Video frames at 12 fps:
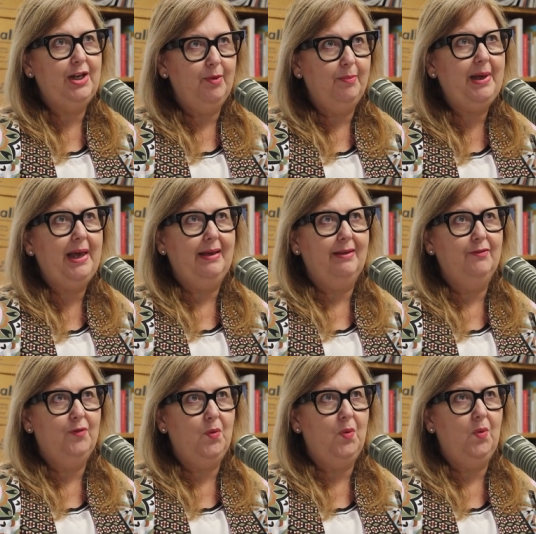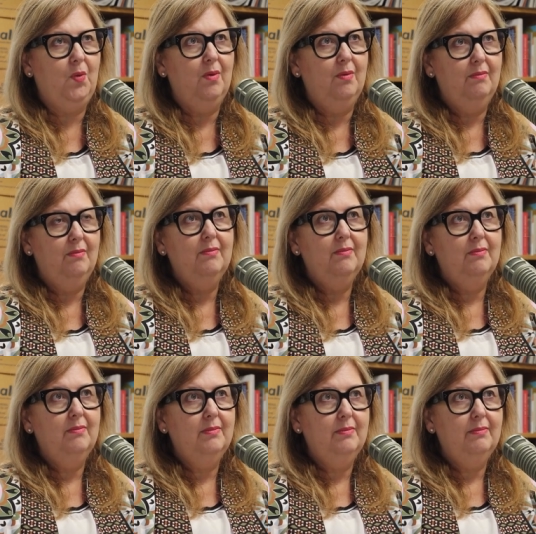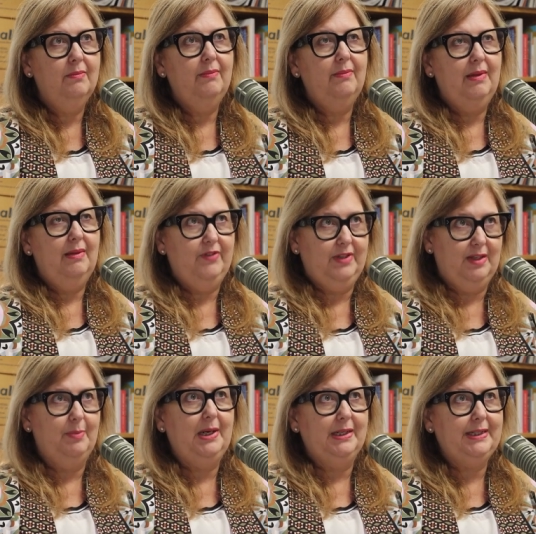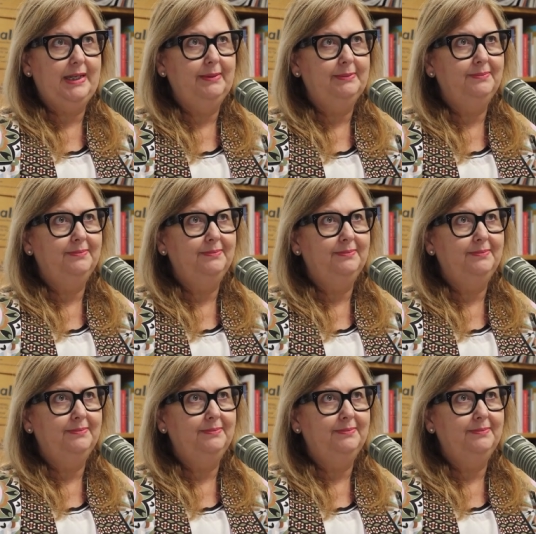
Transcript: are paying for visibility.